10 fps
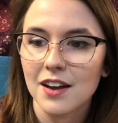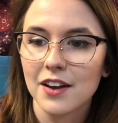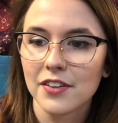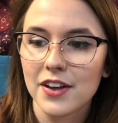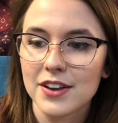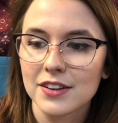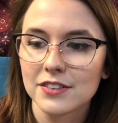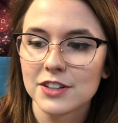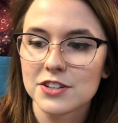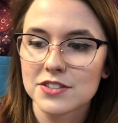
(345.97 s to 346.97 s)
I like
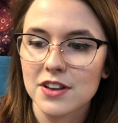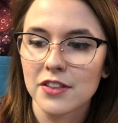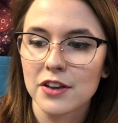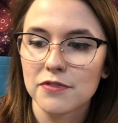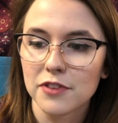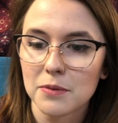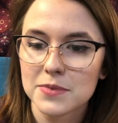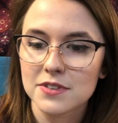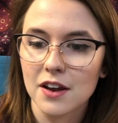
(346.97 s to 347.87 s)
liches, I like flumps,